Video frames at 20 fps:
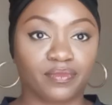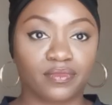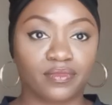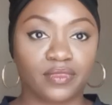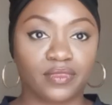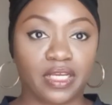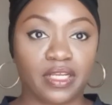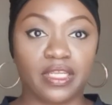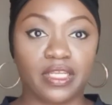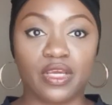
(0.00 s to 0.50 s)

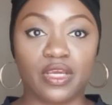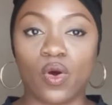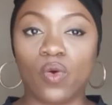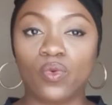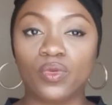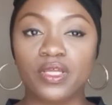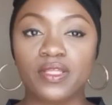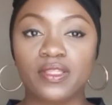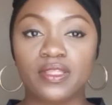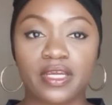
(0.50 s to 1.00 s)
The
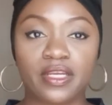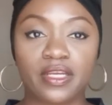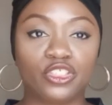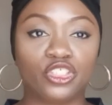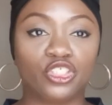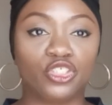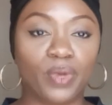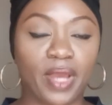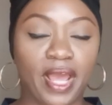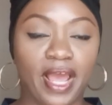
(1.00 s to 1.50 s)
only thing that
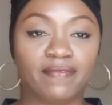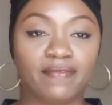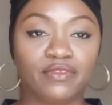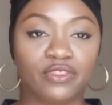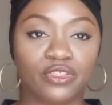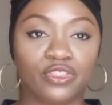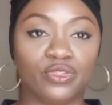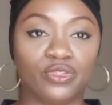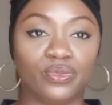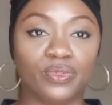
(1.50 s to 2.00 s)
you have to
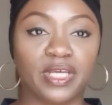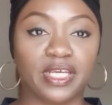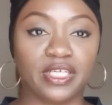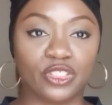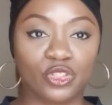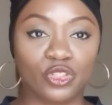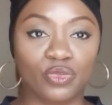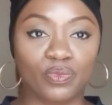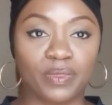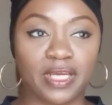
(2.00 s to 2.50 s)
do is
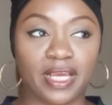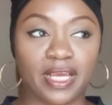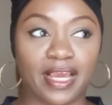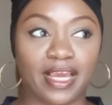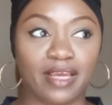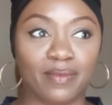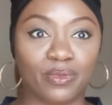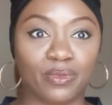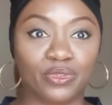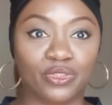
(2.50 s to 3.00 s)
to be
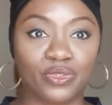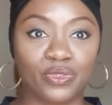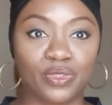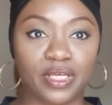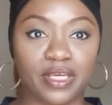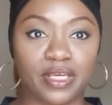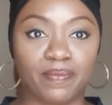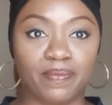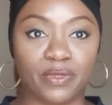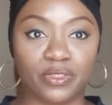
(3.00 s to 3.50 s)
able to
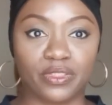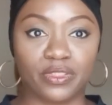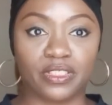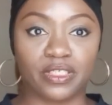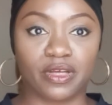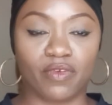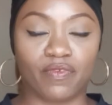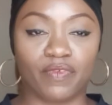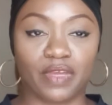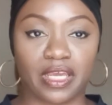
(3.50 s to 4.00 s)
keep
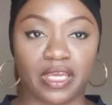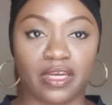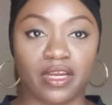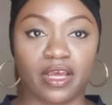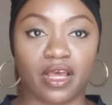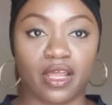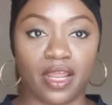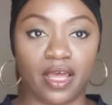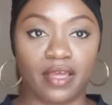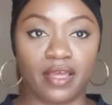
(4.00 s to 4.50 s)
yourself in
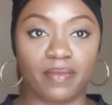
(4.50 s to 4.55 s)
alignment.